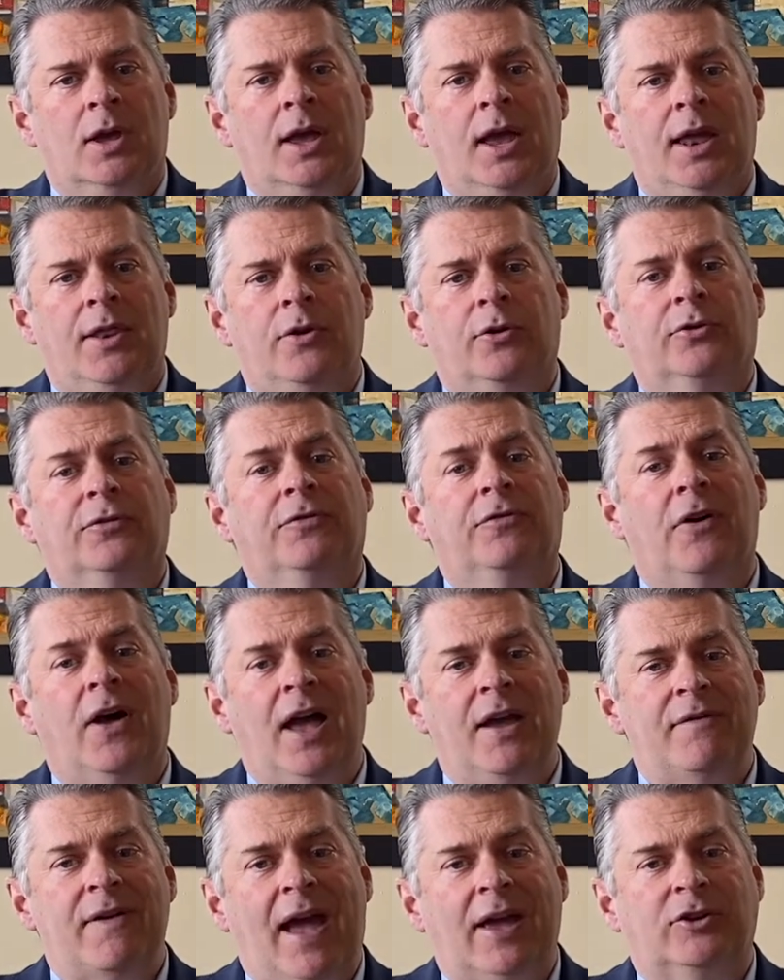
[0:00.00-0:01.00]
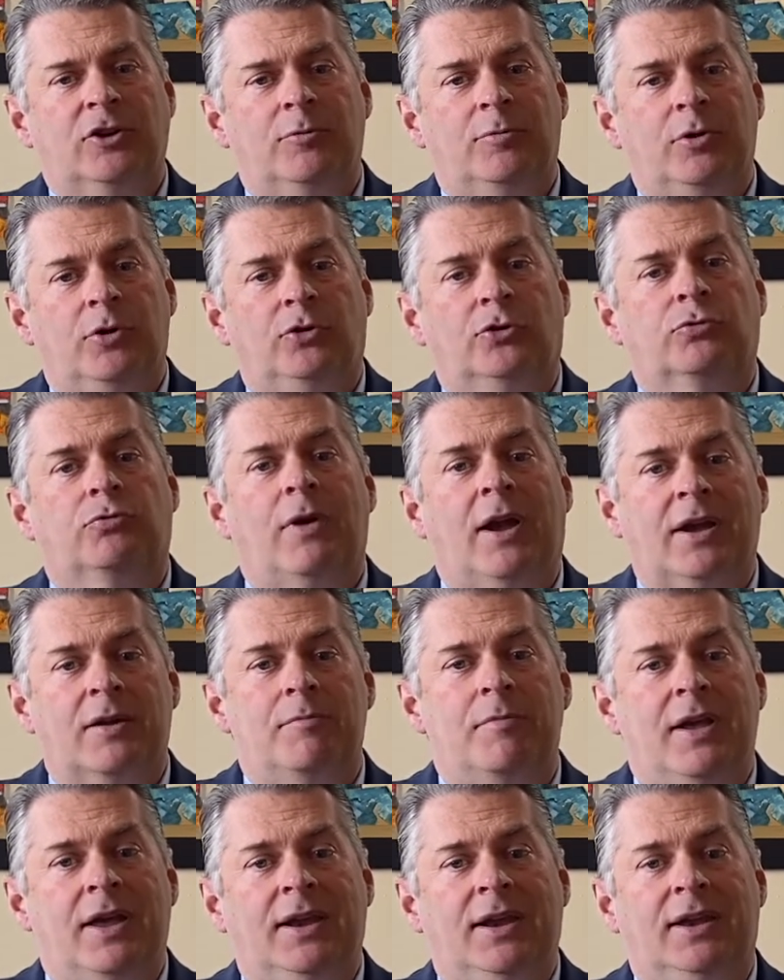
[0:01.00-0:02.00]
And there's five attributes
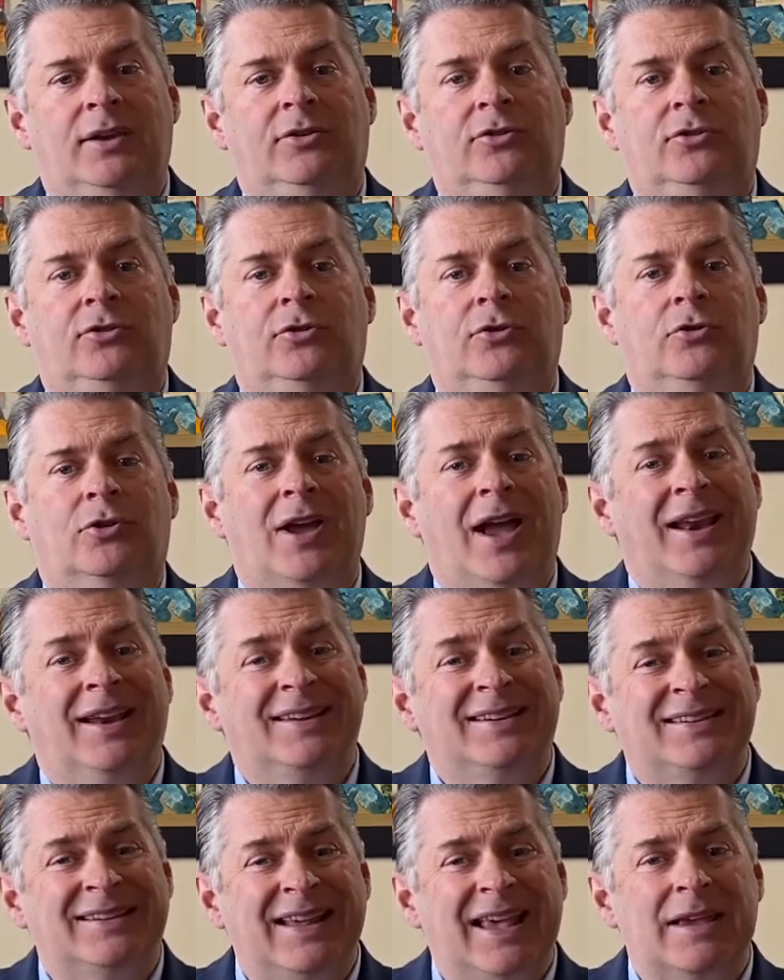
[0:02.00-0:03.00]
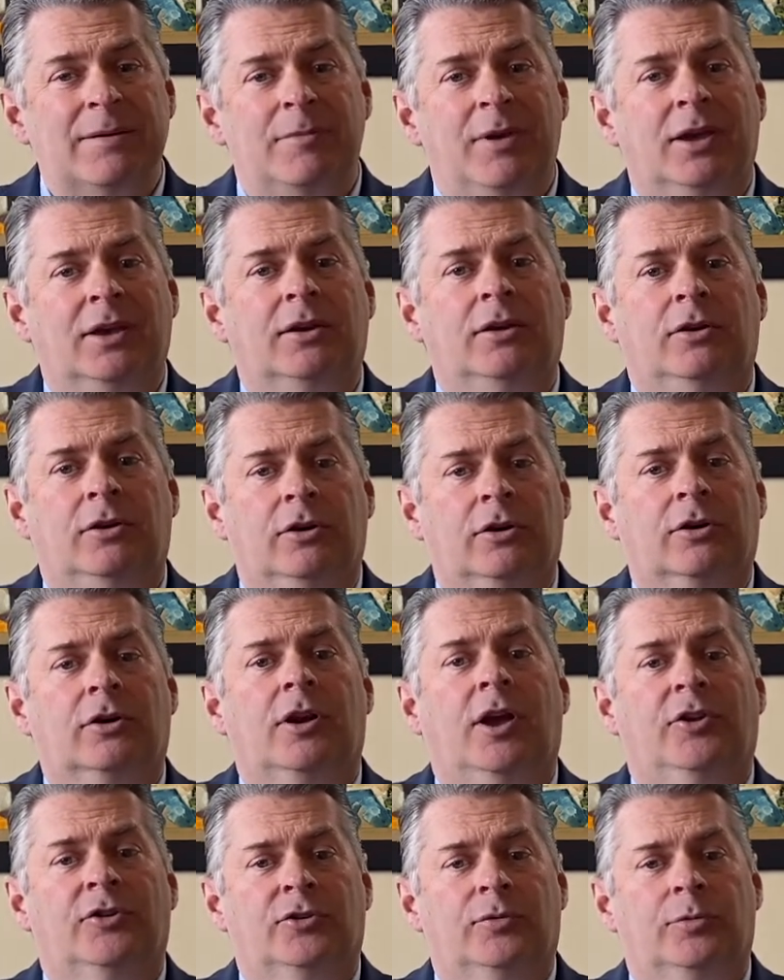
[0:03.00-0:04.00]
recommended to kind of segment your
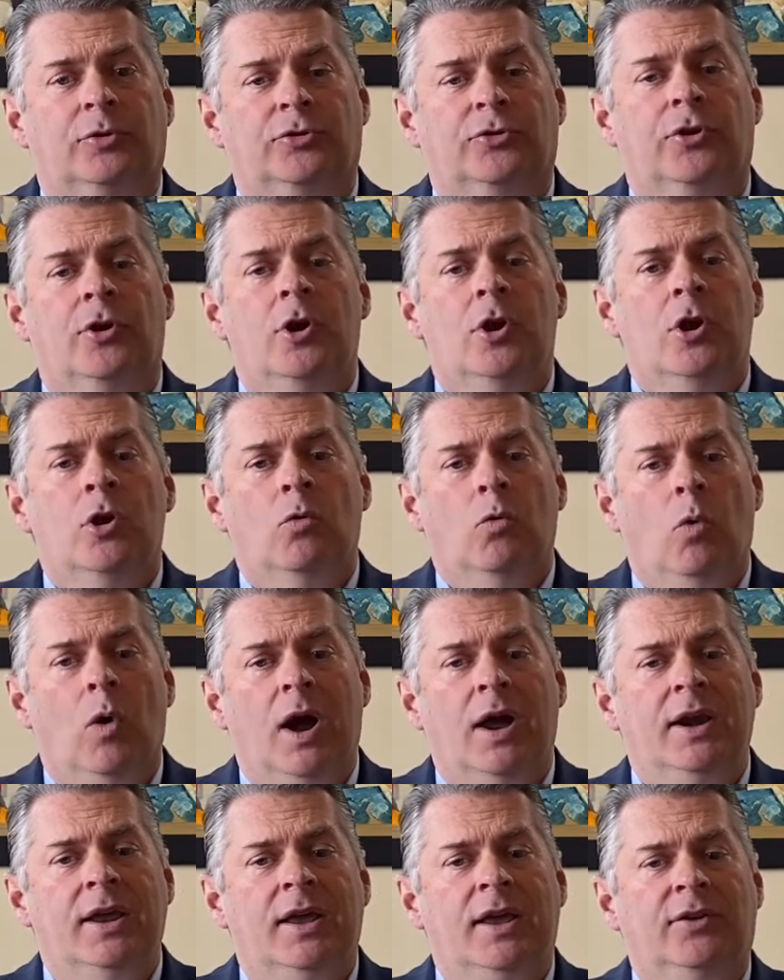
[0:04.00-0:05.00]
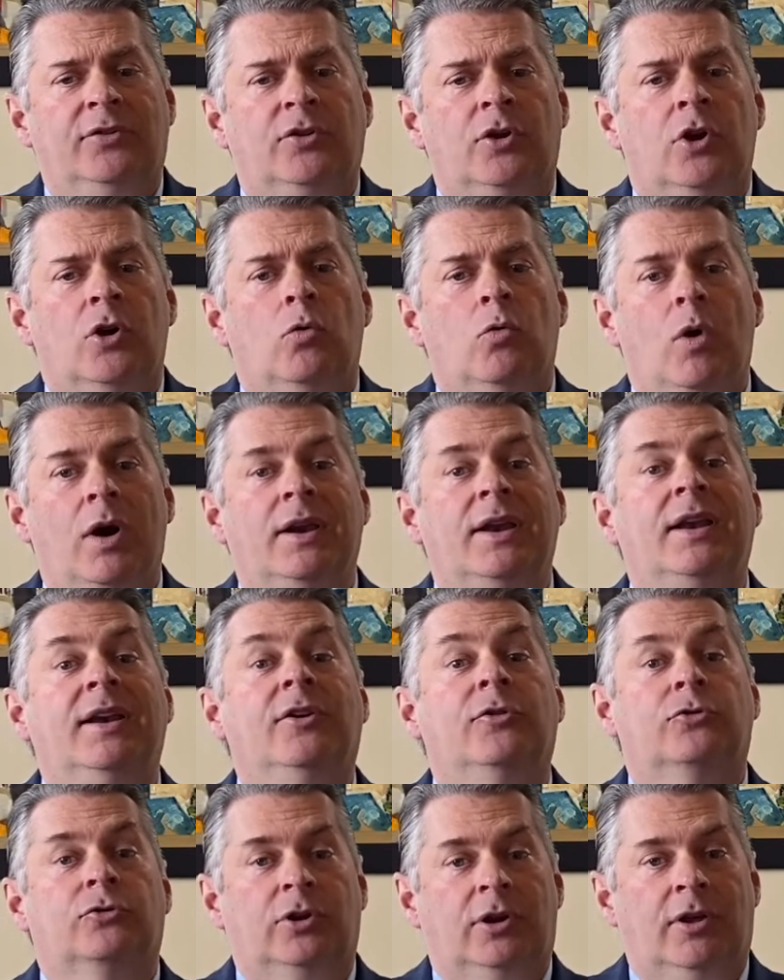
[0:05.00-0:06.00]
customers. One is what
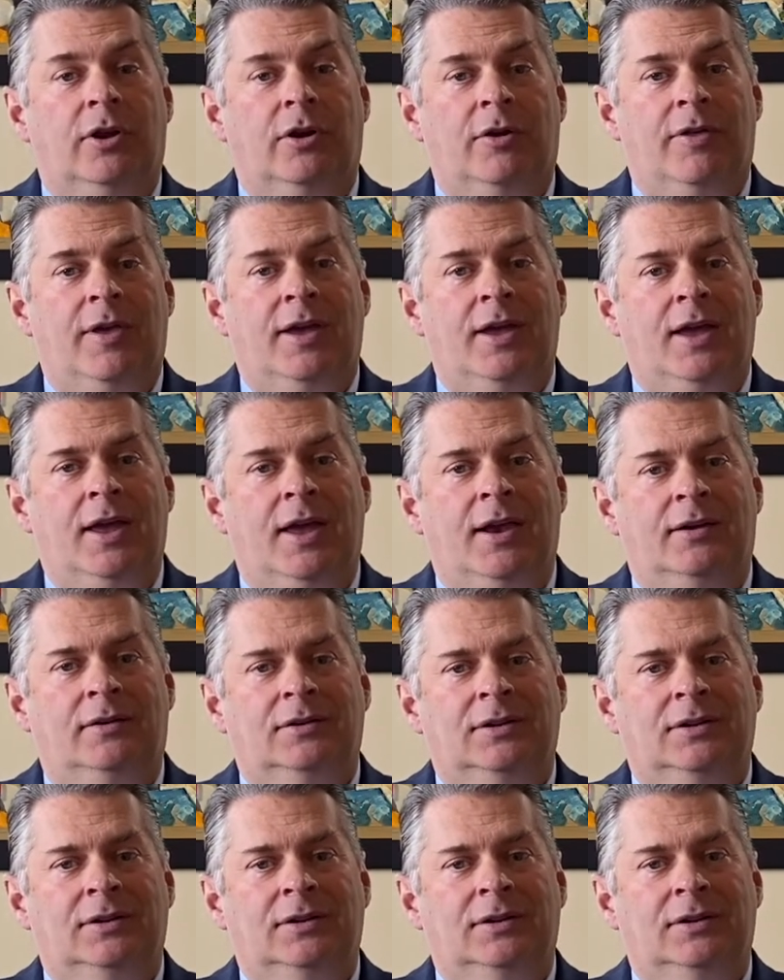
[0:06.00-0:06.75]
industry are they in?